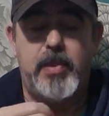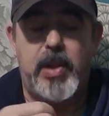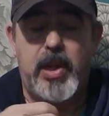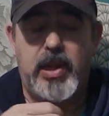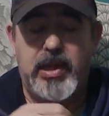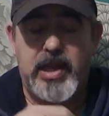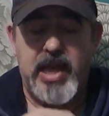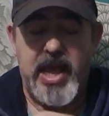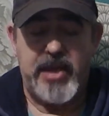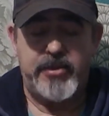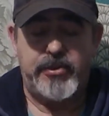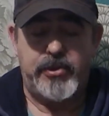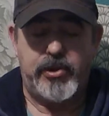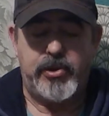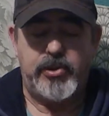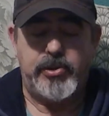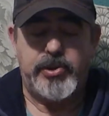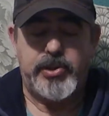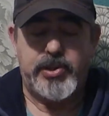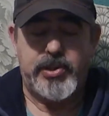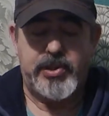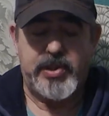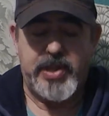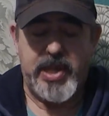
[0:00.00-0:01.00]
leathers
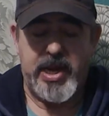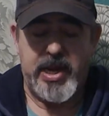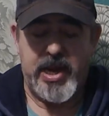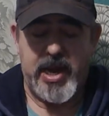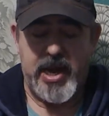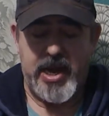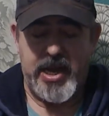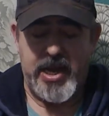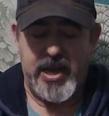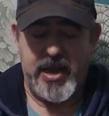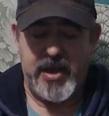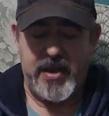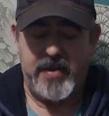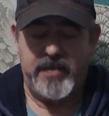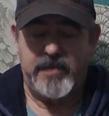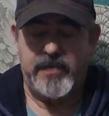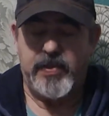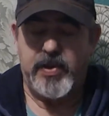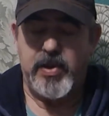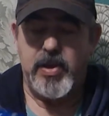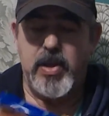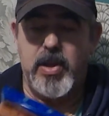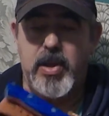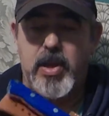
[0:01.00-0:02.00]
that I have
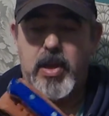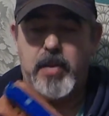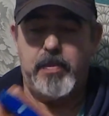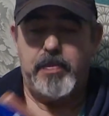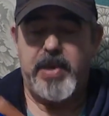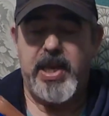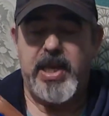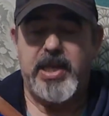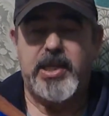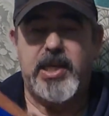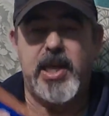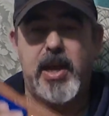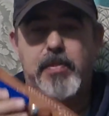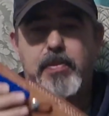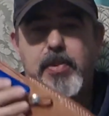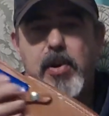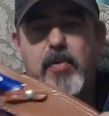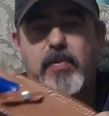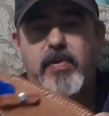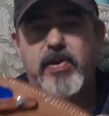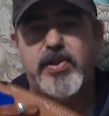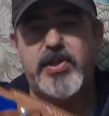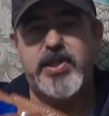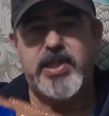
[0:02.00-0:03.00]
picked up
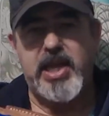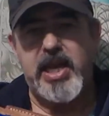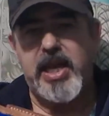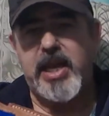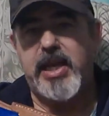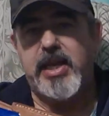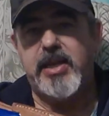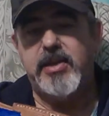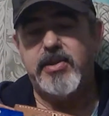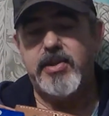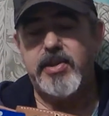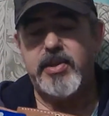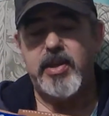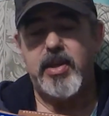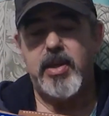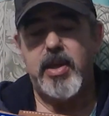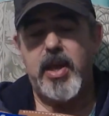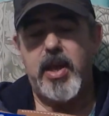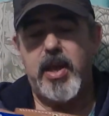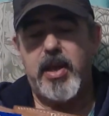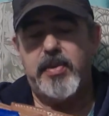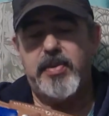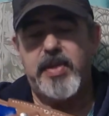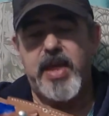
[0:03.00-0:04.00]
overseas
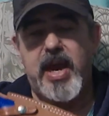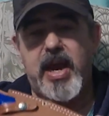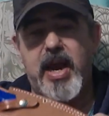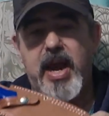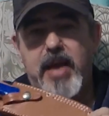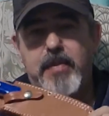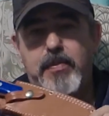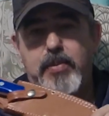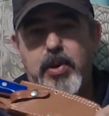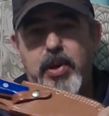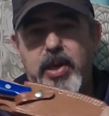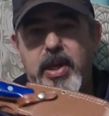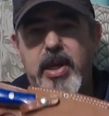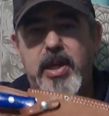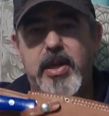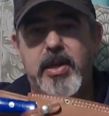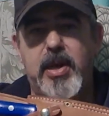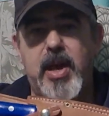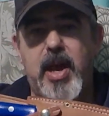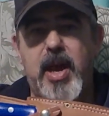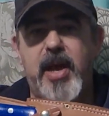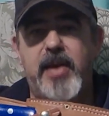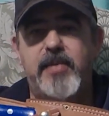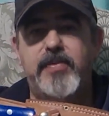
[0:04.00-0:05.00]
that I put in
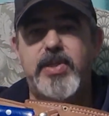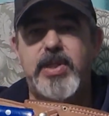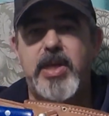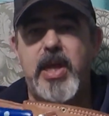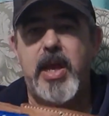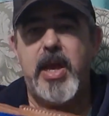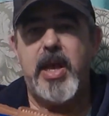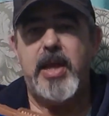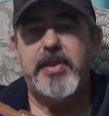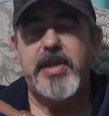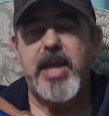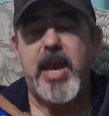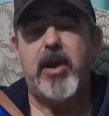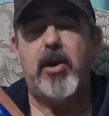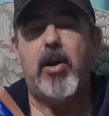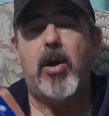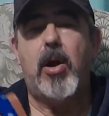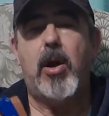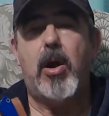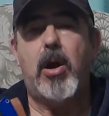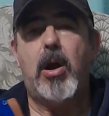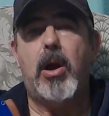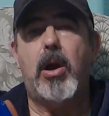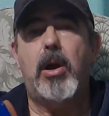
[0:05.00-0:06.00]
knives that
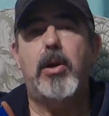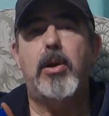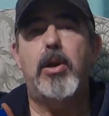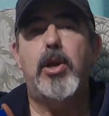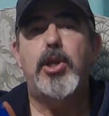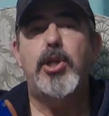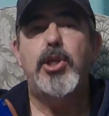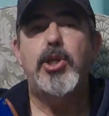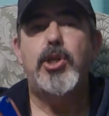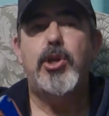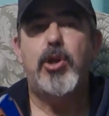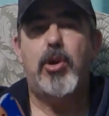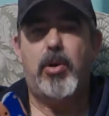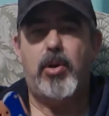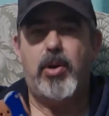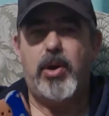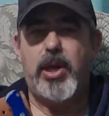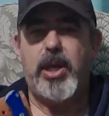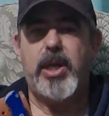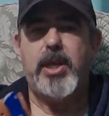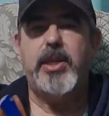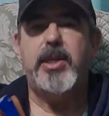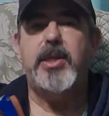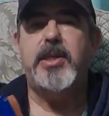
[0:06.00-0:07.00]
are
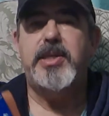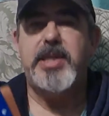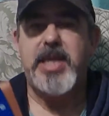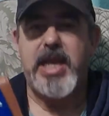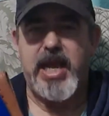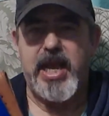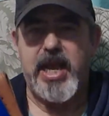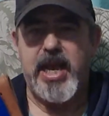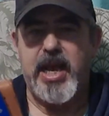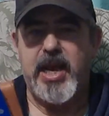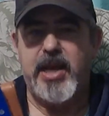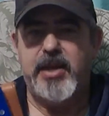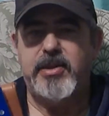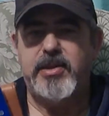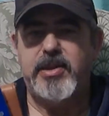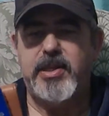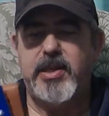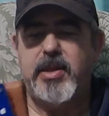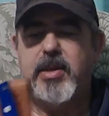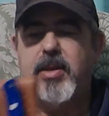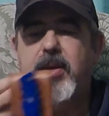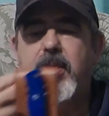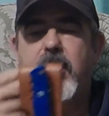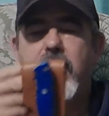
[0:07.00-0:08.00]
urine tanned,
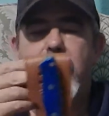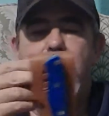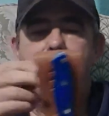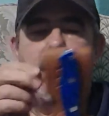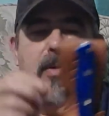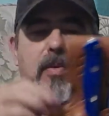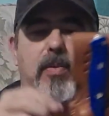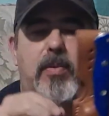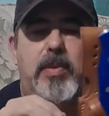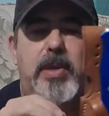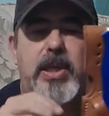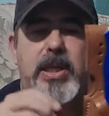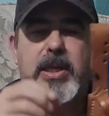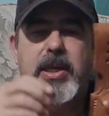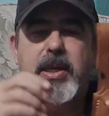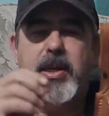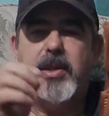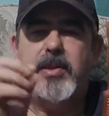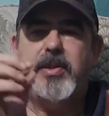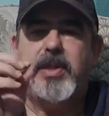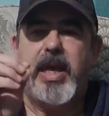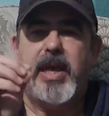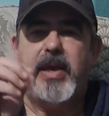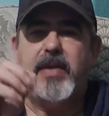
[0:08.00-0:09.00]

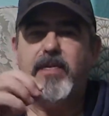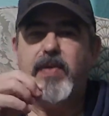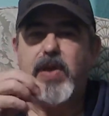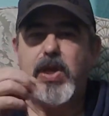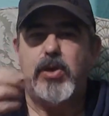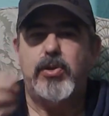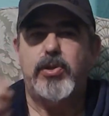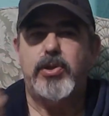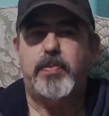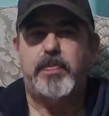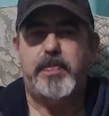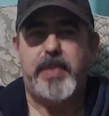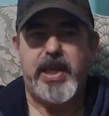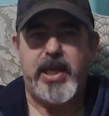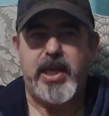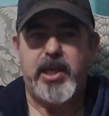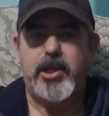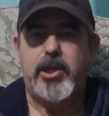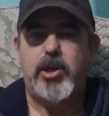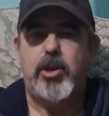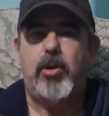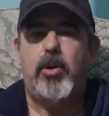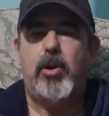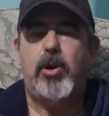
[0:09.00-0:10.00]
meaning they've used pig
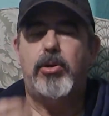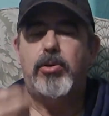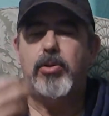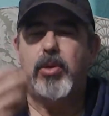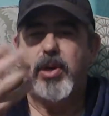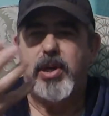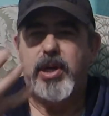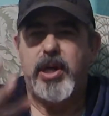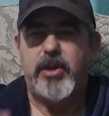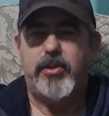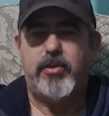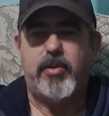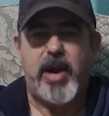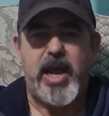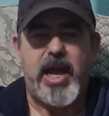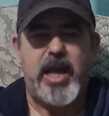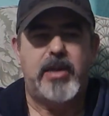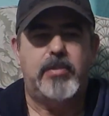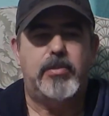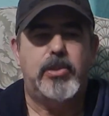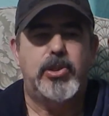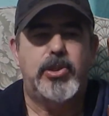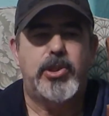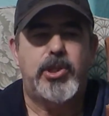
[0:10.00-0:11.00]
urine or another
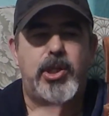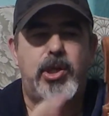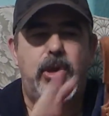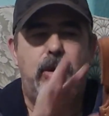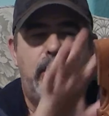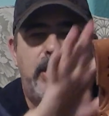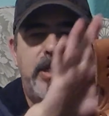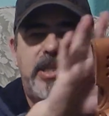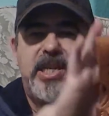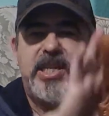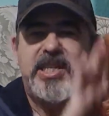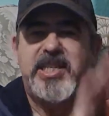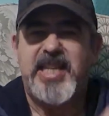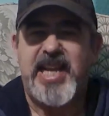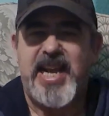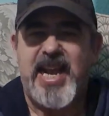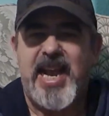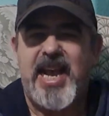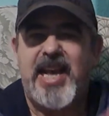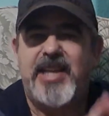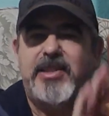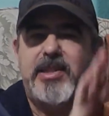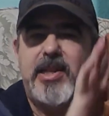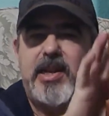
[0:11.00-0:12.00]
animal's urine to
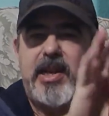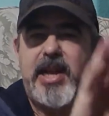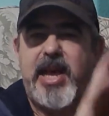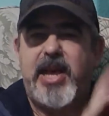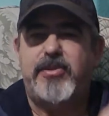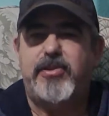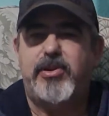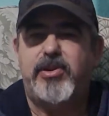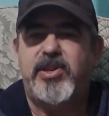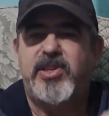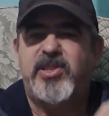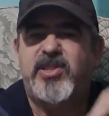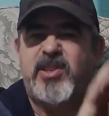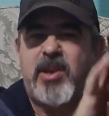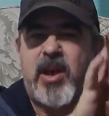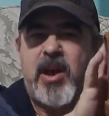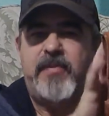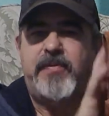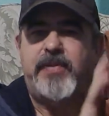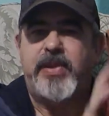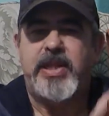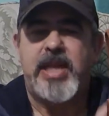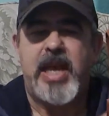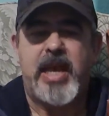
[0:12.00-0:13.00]
tan the leather, to
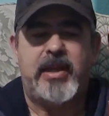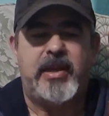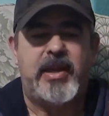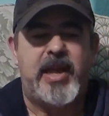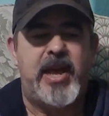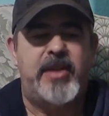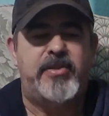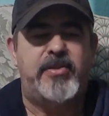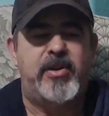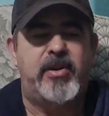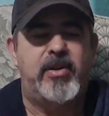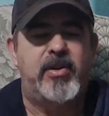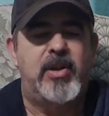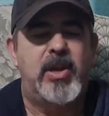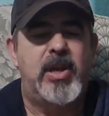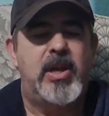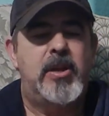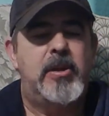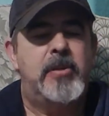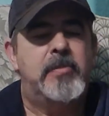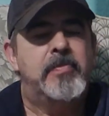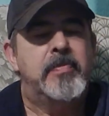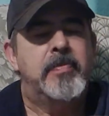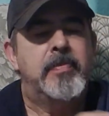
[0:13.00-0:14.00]
soften that leather,
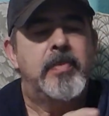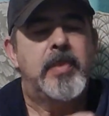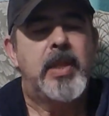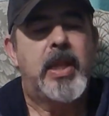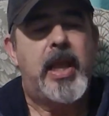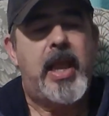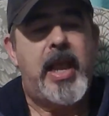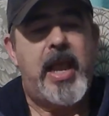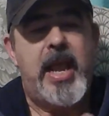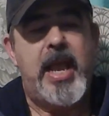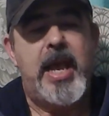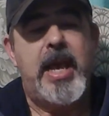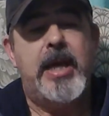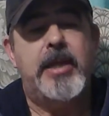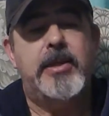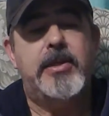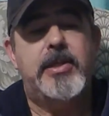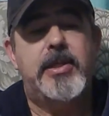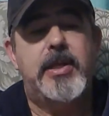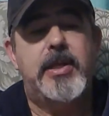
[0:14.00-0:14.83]
and